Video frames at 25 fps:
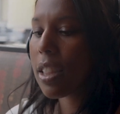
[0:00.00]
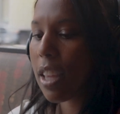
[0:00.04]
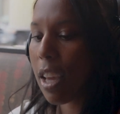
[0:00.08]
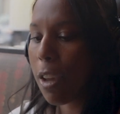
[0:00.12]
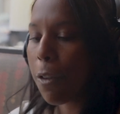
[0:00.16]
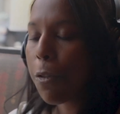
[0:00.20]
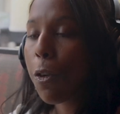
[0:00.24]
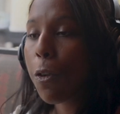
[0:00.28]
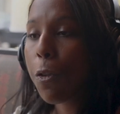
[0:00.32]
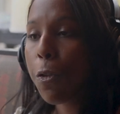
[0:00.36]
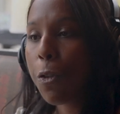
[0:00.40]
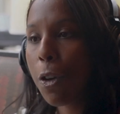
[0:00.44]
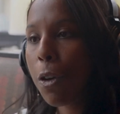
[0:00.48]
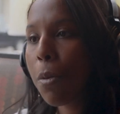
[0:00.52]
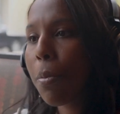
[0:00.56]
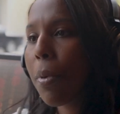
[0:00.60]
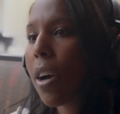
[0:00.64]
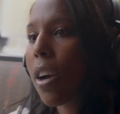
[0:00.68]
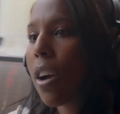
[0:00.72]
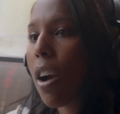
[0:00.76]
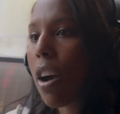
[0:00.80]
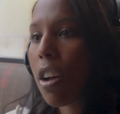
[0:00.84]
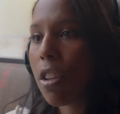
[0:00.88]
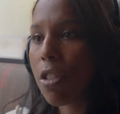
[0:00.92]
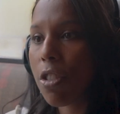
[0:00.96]
they fulfilled my
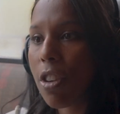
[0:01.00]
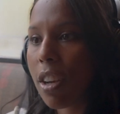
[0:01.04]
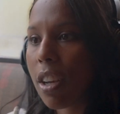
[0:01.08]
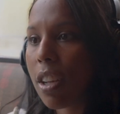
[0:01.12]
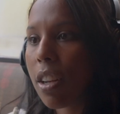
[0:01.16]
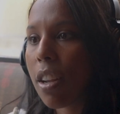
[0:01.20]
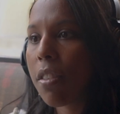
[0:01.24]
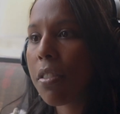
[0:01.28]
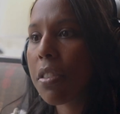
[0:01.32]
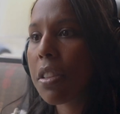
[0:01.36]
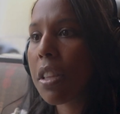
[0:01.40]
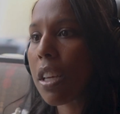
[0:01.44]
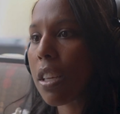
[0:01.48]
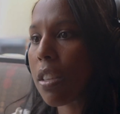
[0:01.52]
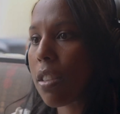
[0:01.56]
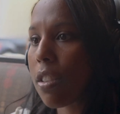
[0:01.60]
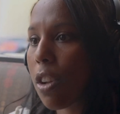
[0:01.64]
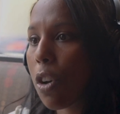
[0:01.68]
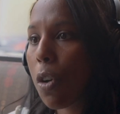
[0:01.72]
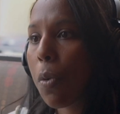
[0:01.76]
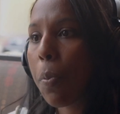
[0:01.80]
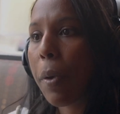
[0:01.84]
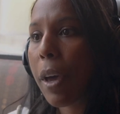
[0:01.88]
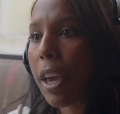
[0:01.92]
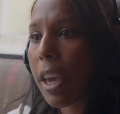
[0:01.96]
contract and everything,
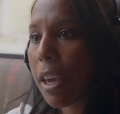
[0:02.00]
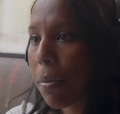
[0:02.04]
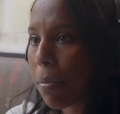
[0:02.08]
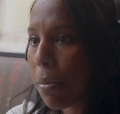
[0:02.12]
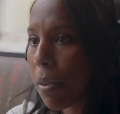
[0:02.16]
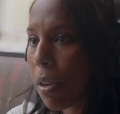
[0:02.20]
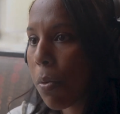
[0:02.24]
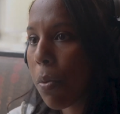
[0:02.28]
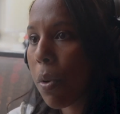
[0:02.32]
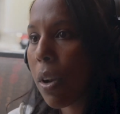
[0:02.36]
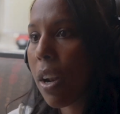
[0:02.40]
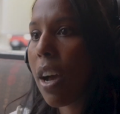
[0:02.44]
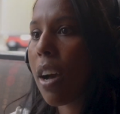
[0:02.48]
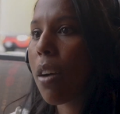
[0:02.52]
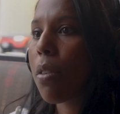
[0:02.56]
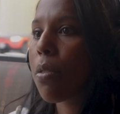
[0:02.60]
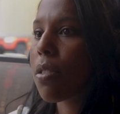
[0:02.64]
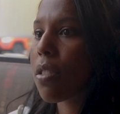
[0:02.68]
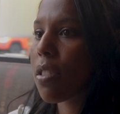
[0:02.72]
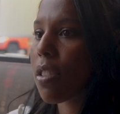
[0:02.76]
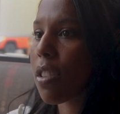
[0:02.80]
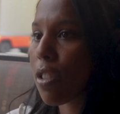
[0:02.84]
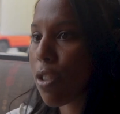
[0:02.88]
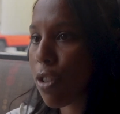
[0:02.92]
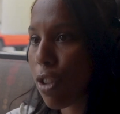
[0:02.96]
still paid me what I was
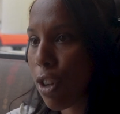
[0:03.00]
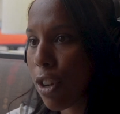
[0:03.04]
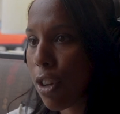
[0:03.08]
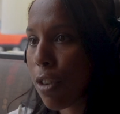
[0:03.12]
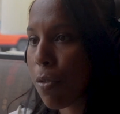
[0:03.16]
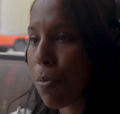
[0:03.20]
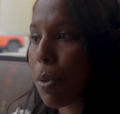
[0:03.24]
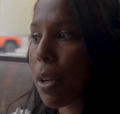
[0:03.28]
deserved,